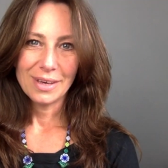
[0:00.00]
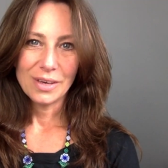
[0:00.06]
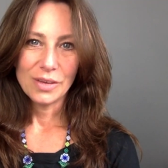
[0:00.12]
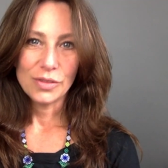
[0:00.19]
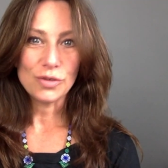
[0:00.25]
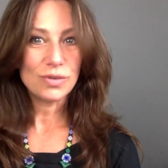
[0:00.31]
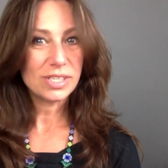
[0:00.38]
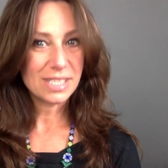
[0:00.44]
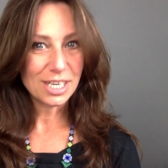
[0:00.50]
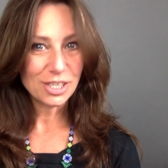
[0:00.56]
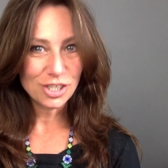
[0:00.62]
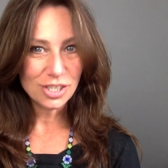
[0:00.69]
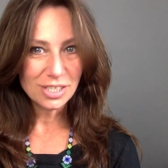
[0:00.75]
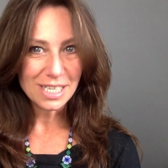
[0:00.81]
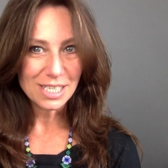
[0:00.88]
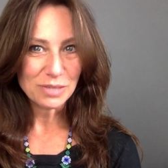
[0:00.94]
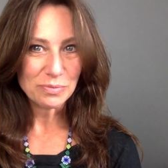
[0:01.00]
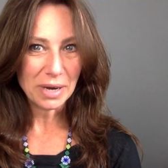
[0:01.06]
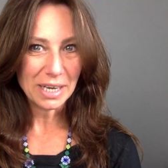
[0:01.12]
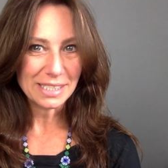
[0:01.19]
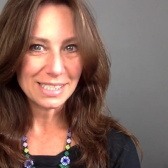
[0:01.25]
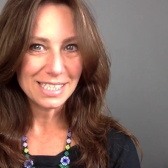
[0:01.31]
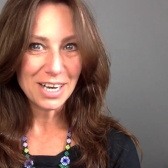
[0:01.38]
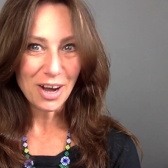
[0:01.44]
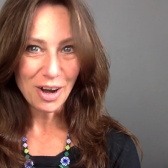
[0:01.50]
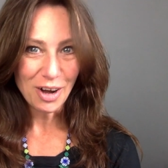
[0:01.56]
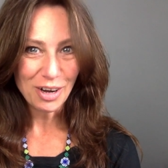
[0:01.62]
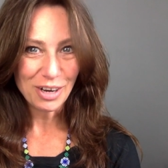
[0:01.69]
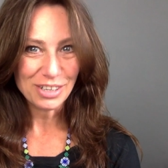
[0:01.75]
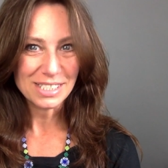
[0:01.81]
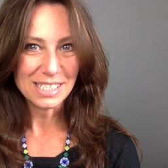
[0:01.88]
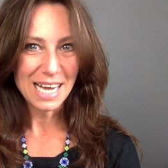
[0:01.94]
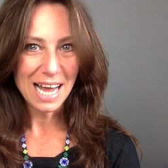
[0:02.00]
The recession is biting hard